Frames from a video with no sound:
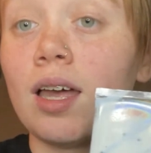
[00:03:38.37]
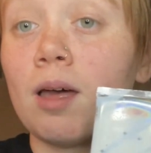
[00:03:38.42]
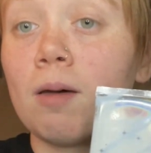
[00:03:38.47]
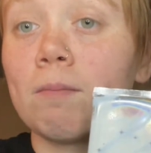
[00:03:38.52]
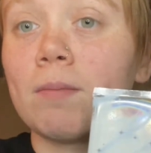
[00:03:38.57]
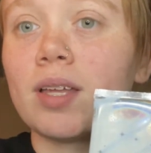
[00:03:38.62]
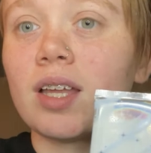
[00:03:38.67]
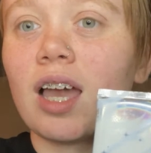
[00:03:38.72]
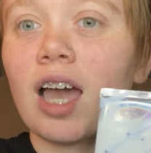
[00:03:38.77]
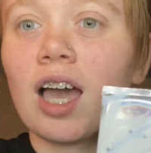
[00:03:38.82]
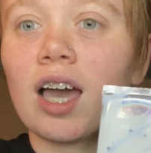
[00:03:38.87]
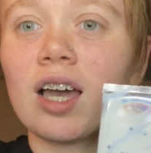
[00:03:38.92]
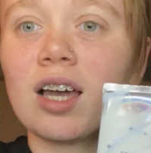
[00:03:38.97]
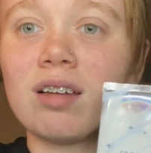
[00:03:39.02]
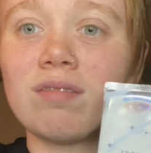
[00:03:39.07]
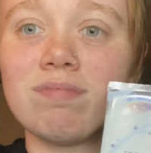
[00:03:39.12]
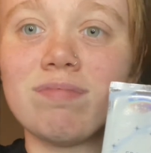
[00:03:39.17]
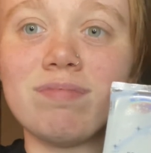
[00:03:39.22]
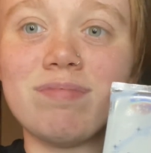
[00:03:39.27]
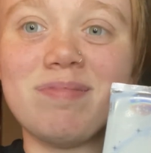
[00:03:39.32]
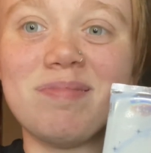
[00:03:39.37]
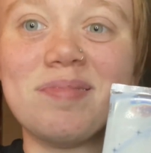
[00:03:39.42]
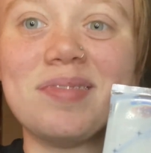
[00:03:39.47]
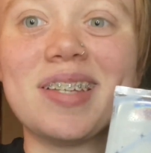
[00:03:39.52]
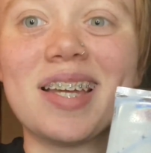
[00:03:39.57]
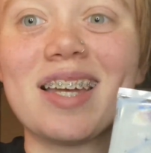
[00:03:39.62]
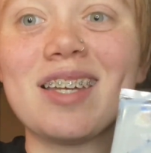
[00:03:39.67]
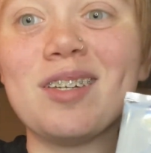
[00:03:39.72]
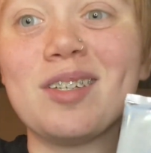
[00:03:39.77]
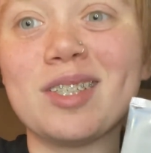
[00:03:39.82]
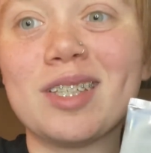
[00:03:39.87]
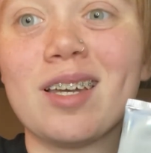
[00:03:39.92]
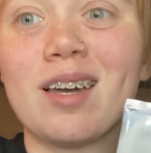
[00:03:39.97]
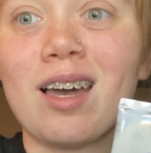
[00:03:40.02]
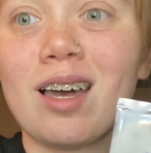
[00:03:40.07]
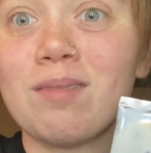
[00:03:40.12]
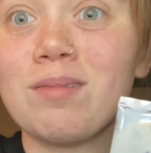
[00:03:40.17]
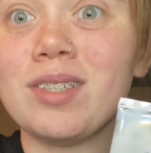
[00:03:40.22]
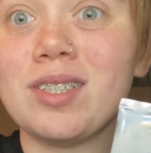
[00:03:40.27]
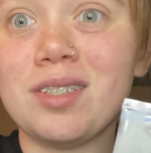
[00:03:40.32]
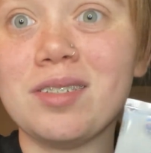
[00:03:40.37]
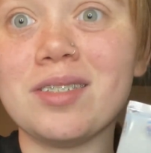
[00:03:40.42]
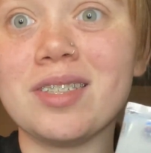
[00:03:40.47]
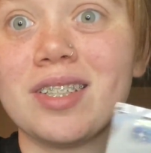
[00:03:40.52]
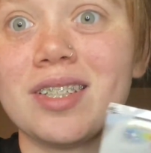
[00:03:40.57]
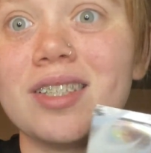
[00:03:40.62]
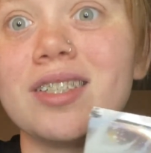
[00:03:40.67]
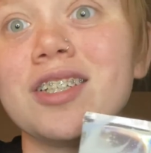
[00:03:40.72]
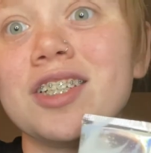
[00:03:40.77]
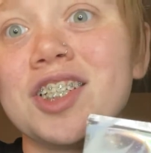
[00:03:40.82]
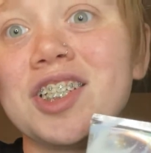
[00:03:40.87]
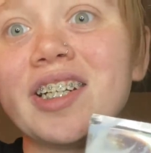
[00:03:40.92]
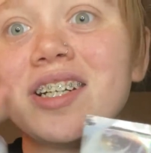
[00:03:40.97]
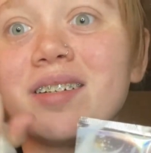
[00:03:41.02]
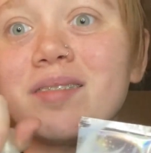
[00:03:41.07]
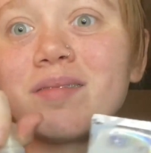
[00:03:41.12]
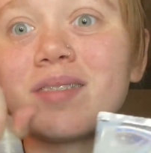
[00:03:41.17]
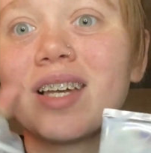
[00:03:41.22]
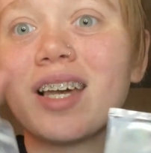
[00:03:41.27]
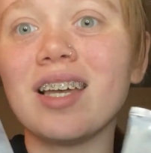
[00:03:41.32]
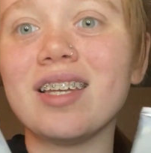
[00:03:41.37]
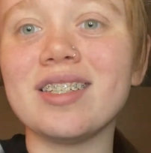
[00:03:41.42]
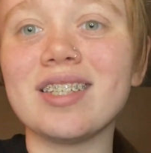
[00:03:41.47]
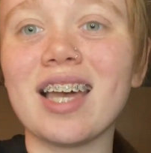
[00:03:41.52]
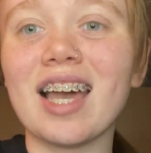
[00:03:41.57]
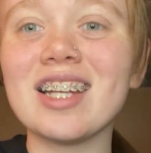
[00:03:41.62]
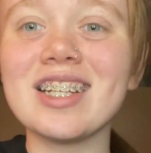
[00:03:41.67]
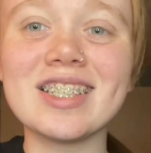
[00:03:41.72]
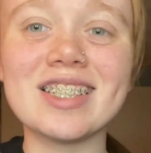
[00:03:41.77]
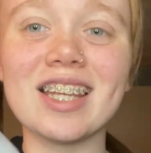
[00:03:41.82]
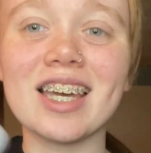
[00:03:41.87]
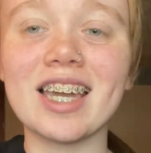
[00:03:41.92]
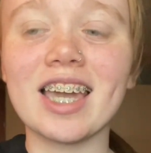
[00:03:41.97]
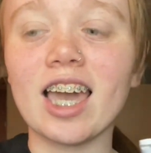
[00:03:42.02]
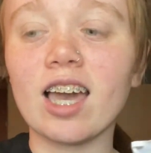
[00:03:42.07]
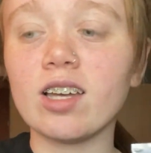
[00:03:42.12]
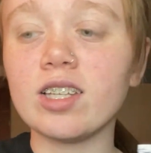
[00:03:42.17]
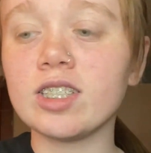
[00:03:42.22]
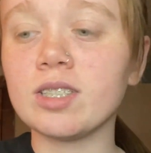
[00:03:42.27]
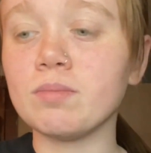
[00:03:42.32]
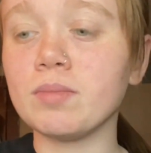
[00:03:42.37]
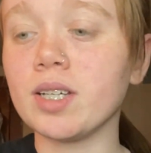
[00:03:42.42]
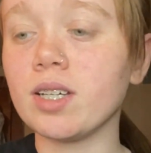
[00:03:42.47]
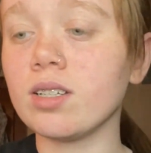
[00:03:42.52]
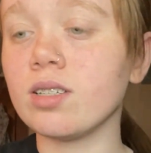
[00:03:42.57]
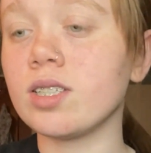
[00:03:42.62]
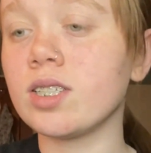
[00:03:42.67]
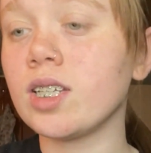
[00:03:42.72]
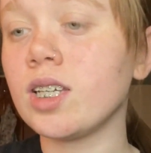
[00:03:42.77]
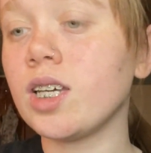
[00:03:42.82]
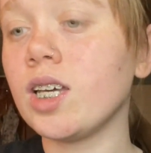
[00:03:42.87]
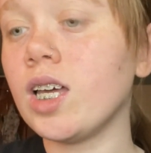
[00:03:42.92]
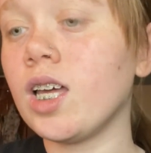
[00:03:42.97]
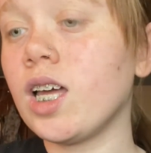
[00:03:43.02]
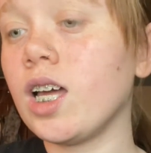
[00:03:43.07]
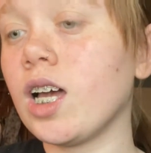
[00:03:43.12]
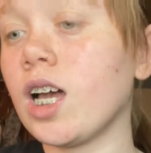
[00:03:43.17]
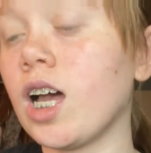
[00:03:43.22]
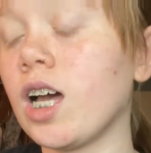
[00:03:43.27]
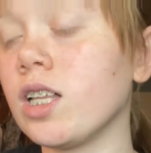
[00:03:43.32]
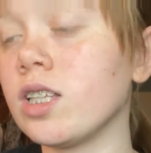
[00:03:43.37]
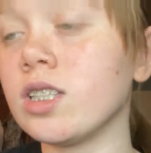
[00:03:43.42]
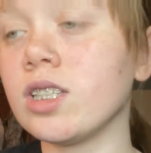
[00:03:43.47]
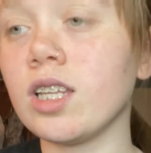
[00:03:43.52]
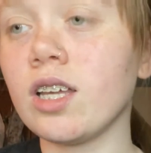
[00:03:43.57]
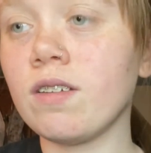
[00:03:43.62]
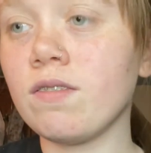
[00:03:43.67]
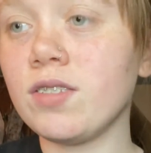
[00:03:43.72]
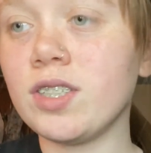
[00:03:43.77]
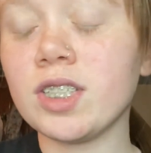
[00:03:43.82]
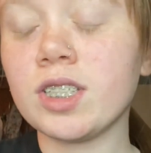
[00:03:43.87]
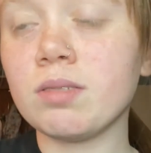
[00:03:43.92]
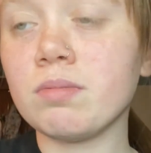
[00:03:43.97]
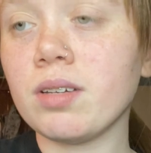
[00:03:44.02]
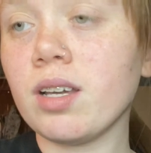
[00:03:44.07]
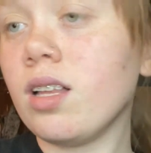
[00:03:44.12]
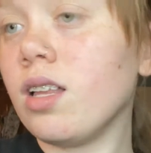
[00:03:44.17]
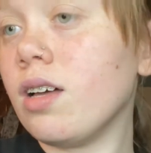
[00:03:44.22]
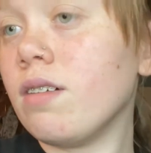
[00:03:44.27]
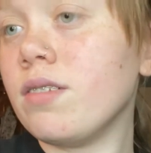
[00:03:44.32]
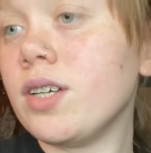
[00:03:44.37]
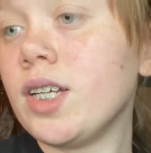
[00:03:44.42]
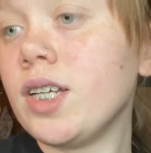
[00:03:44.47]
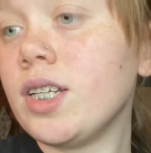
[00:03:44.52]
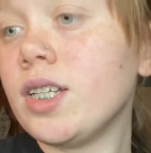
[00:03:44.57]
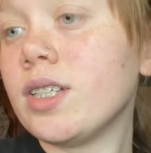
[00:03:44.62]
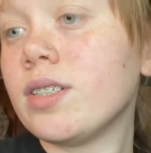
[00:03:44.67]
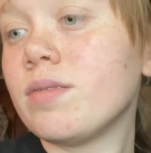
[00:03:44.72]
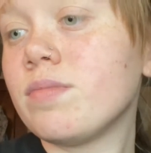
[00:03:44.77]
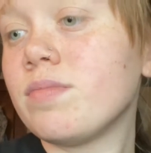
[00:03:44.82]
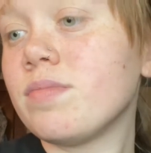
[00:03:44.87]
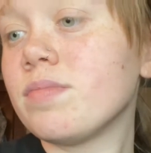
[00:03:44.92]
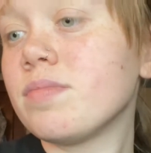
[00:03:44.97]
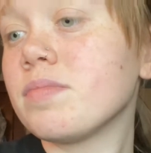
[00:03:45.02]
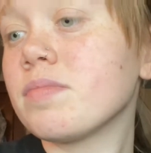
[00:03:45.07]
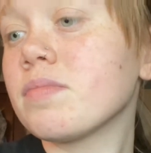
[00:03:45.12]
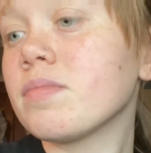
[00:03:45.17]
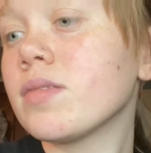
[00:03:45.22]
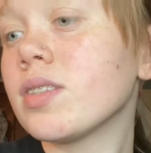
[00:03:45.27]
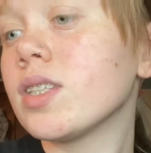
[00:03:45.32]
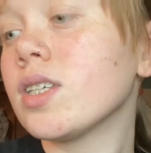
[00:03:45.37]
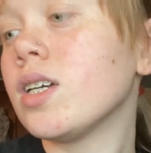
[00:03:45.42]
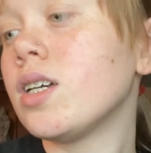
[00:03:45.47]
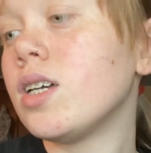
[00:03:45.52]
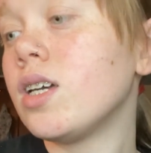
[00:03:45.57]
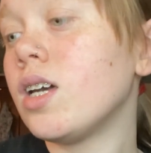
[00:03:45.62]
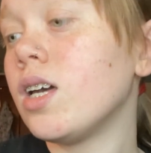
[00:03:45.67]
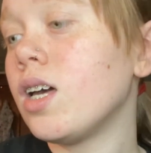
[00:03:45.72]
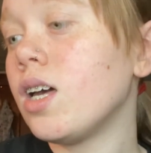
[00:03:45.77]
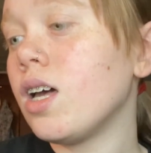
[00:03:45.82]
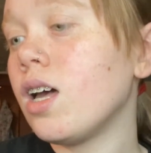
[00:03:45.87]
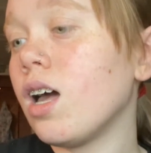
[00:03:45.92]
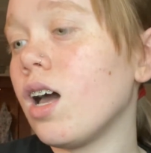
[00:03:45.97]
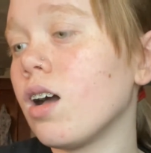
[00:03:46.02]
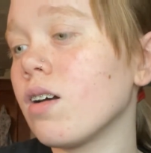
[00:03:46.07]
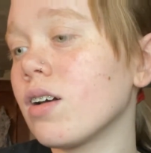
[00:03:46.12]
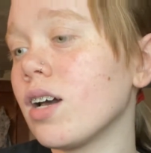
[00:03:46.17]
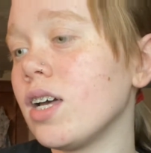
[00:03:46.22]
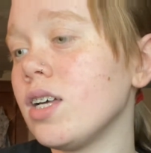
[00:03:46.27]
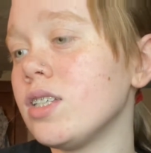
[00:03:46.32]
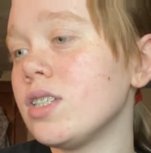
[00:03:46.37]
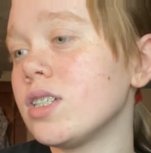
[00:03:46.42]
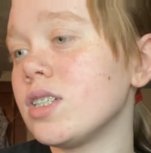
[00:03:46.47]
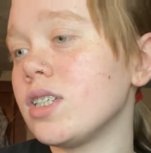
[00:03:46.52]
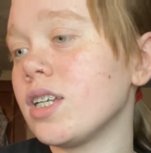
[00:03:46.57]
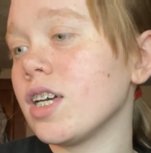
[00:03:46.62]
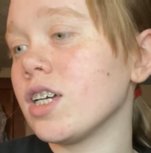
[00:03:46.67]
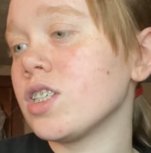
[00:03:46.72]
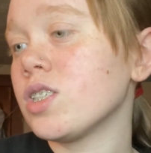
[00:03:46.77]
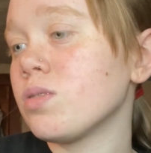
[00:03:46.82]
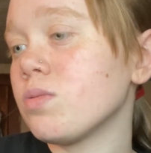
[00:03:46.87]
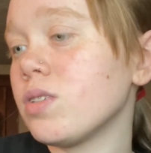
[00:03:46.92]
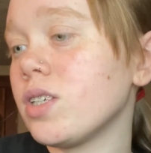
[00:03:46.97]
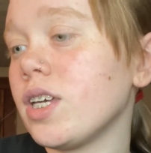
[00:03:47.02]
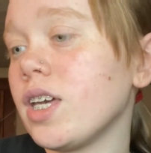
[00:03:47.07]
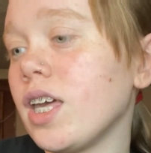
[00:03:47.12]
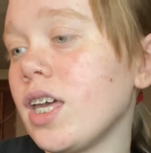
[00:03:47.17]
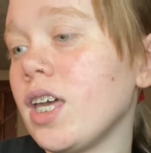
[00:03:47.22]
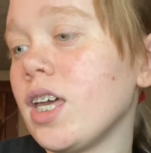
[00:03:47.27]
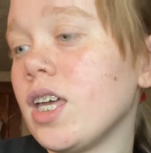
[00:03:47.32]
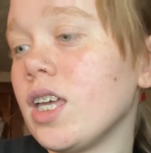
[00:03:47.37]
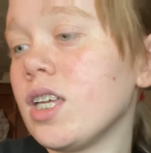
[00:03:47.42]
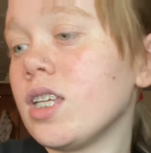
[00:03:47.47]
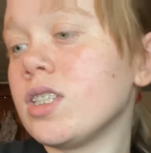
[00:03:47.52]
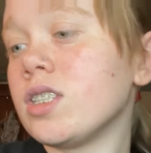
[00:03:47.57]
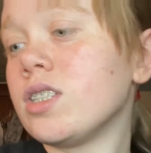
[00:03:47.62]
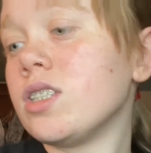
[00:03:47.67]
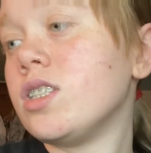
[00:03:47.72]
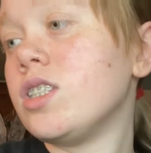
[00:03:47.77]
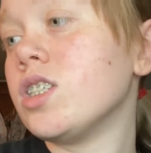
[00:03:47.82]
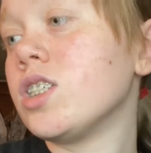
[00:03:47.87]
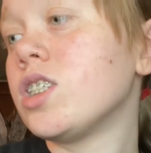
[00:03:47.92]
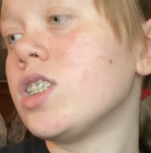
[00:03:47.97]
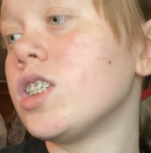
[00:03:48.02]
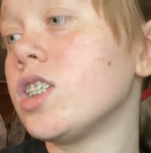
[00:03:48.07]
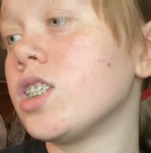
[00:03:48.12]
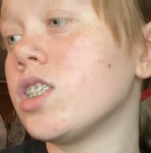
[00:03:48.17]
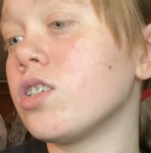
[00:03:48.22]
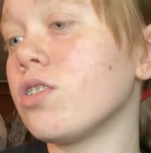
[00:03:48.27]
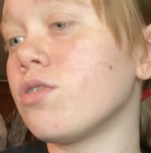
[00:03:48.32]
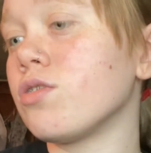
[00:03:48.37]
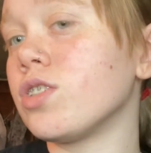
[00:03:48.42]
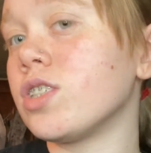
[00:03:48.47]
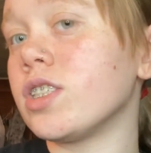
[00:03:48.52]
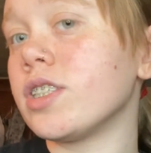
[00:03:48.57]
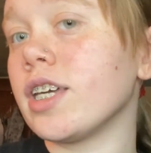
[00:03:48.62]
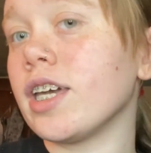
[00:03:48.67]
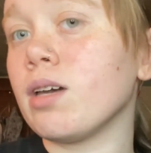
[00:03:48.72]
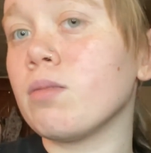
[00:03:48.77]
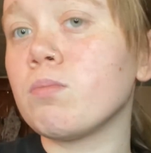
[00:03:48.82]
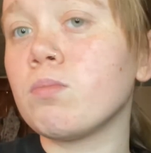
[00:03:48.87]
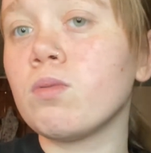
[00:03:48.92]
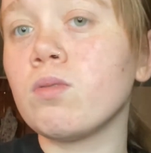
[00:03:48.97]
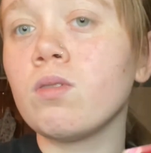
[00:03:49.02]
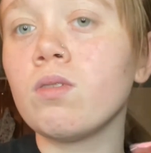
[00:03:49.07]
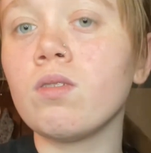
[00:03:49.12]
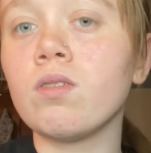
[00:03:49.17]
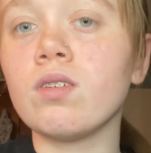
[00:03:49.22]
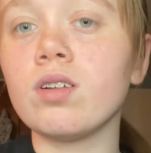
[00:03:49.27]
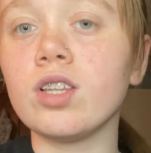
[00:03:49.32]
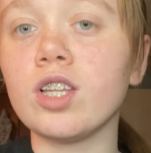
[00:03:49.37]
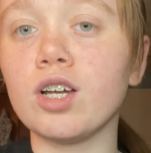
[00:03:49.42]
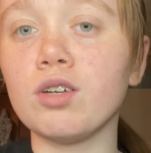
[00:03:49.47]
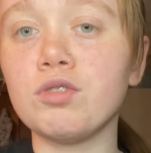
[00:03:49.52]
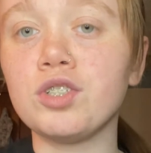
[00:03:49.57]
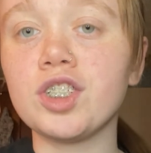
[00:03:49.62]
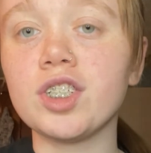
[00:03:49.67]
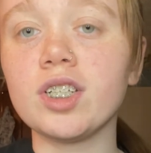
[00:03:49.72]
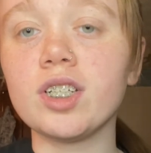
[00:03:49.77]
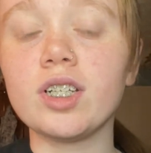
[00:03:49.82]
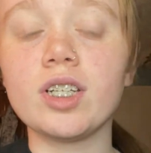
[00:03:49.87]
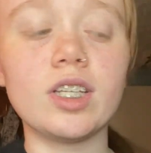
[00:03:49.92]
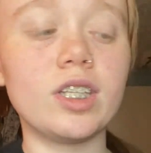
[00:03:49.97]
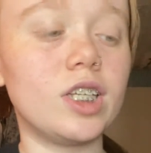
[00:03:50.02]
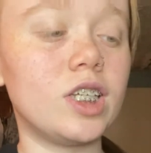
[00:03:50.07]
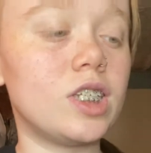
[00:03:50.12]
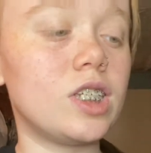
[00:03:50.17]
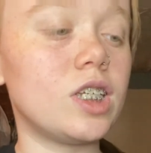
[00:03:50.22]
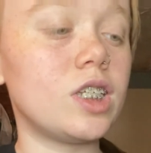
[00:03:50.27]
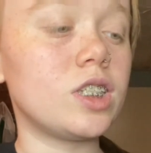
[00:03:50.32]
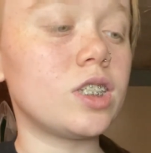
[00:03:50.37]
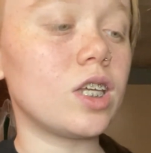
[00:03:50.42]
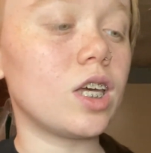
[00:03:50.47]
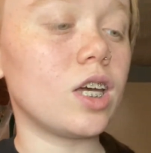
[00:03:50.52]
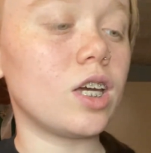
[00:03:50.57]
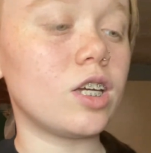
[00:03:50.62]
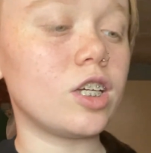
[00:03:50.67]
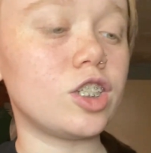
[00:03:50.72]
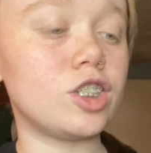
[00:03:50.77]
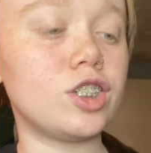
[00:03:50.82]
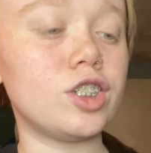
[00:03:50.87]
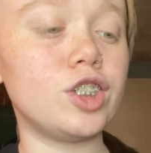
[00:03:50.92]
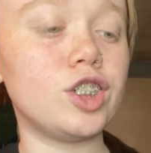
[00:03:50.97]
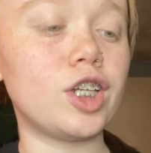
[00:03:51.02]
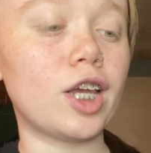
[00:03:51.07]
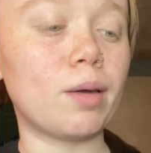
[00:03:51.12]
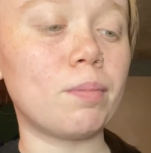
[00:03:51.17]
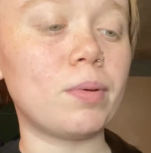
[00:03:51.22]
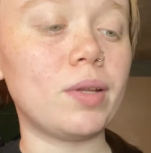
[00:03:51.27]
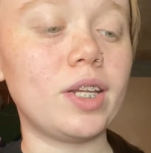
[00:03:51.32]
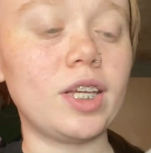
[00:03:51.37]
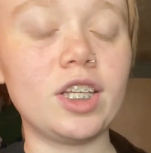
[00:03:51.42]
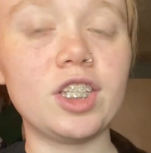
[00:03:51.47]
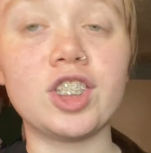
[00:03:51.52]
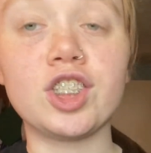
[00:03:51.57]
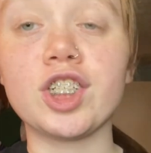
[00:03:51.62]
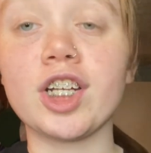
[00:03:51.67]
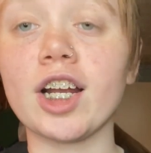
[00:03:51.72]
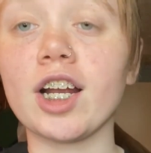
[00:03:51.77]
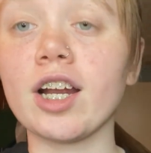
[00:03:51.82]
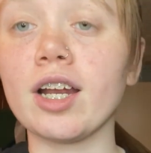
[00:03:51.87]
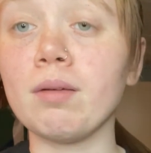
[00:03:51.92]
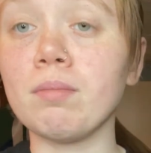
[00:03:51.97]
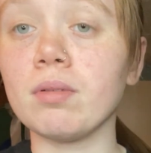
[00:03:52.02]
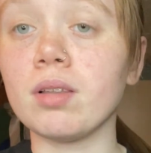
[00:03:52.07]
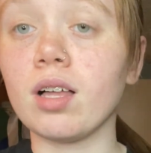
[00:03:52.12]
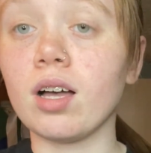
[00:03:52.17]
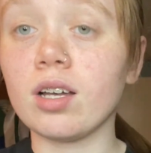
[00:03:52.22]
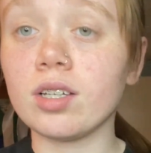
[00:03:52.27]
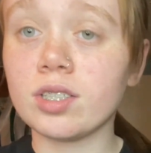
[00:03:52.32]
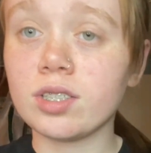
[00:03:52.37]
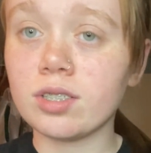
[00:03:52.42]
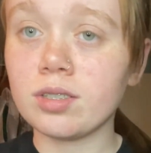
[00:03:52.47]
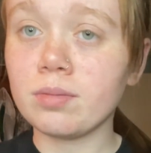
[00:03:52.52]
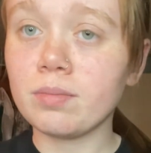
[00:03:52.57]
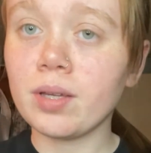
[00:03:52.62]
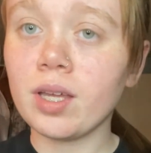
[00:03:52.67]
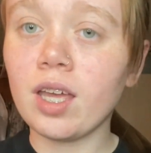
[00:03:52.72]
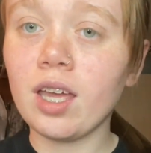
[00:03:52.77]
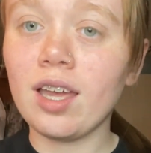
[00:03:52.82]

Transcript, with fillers: But I, you can tell I've been using it this year because I just like how it smells. I love the smell of it. Okay, the next one is just this little sample lotion. This is a Japanese cherry blossom.